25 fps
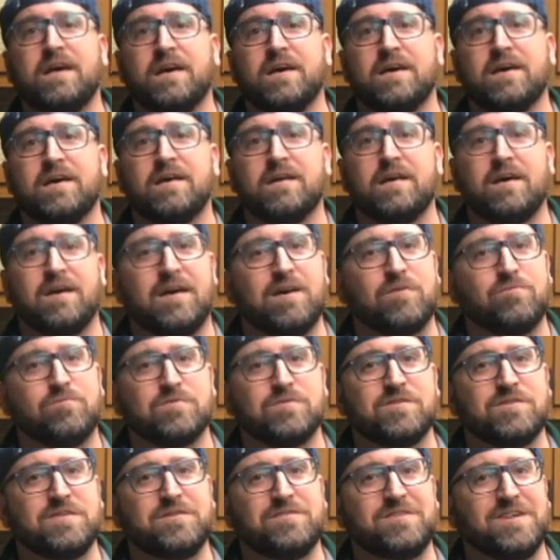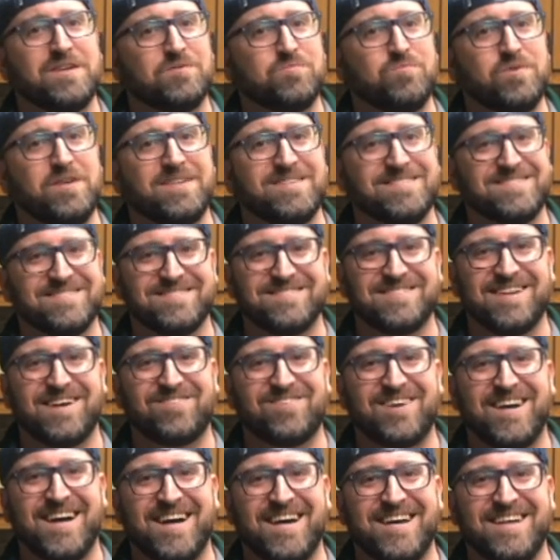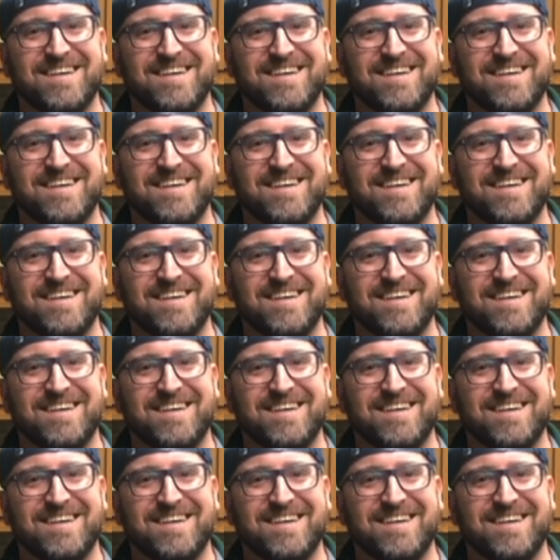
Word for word: and I will see you next week. All right.